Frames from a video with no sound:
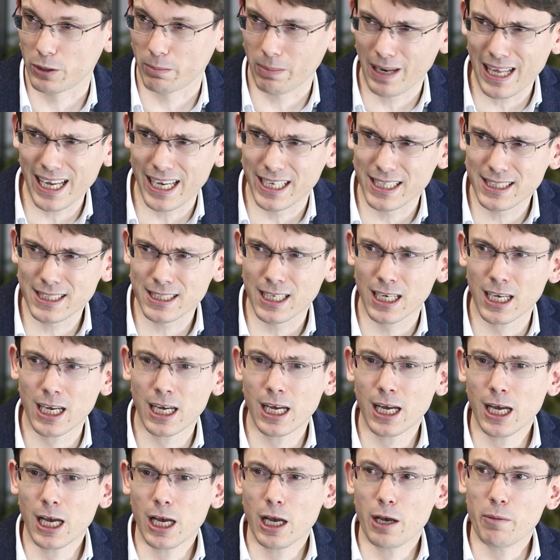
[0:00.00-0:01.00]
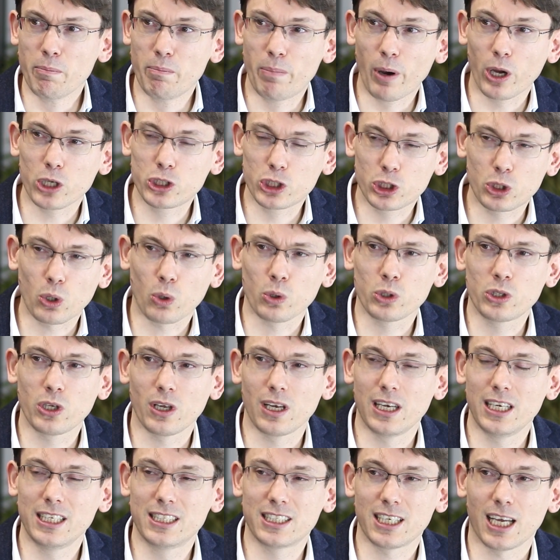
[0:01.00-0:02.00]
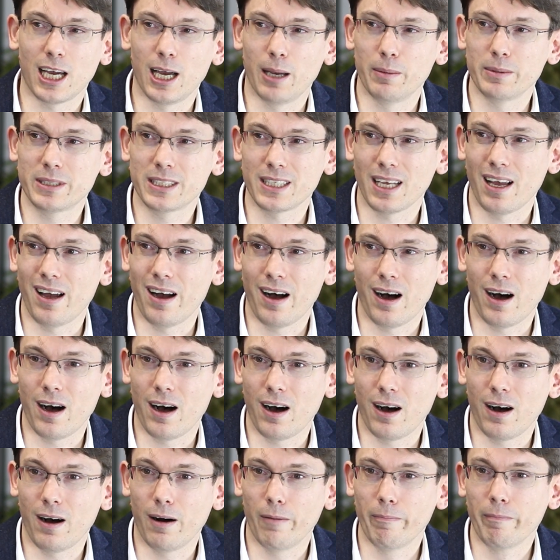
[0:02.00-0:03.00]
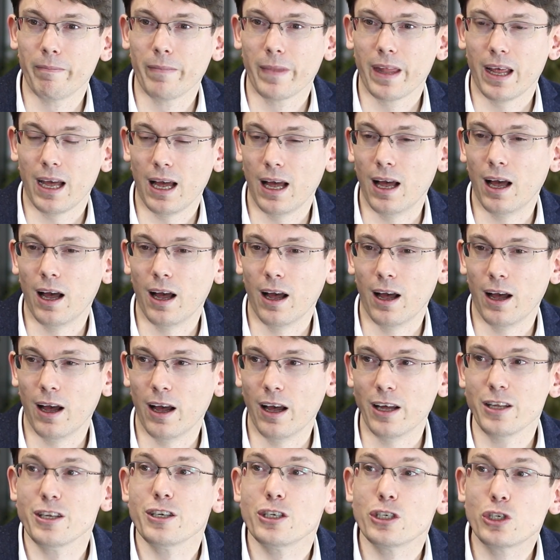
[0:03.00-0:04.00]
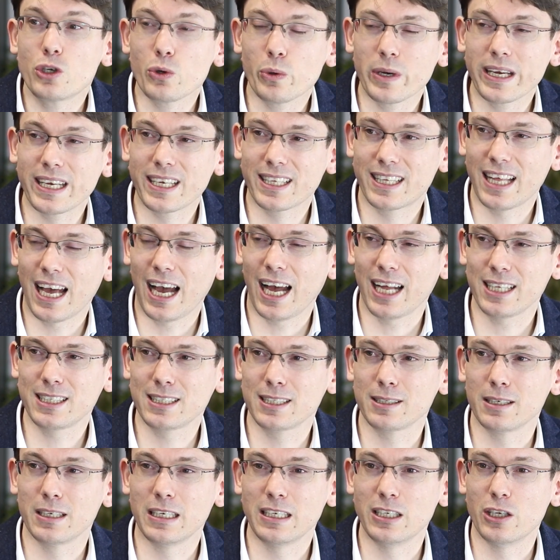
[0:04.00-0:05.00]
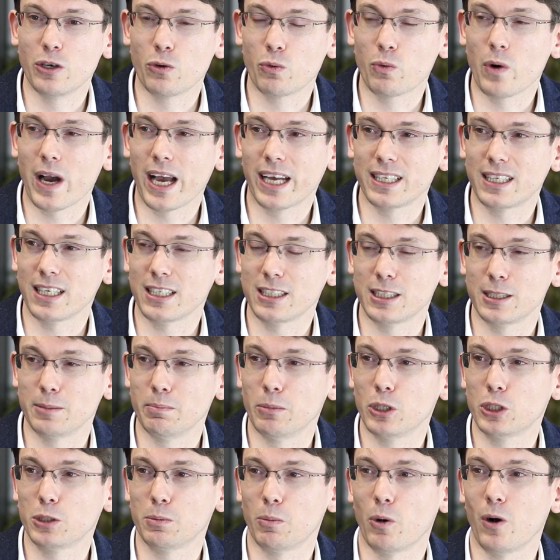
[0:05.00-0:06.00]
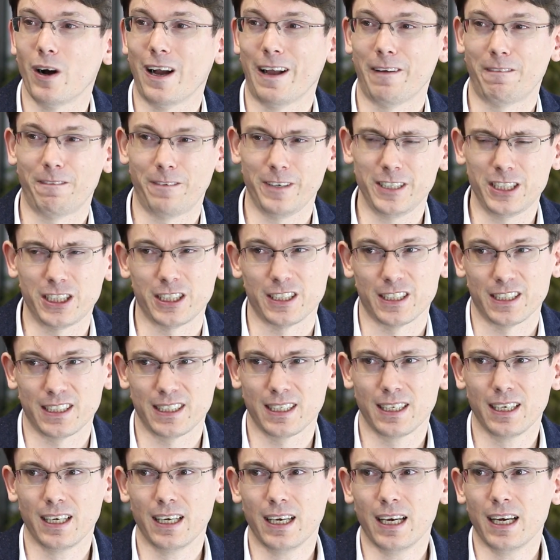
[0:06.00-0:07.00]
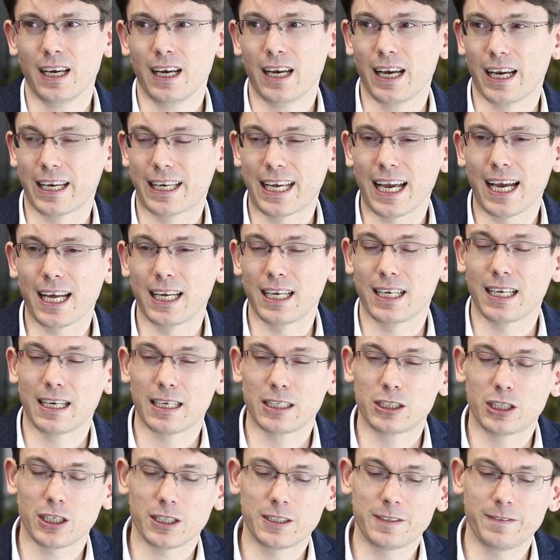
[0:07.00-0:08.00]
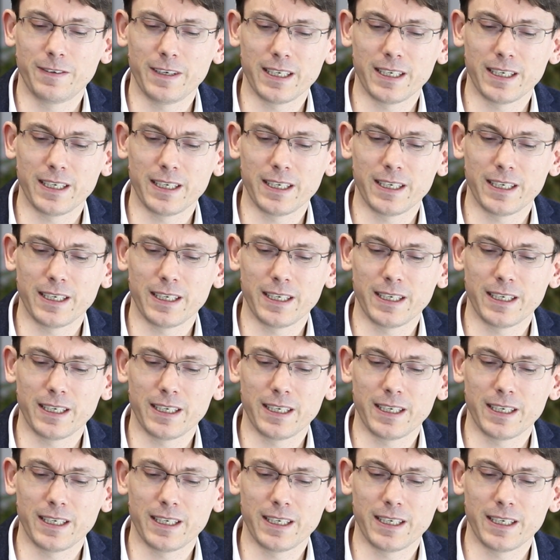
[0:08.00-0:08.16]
the place, but shorter lead times are doing that in a way that is much more efficient. Again, just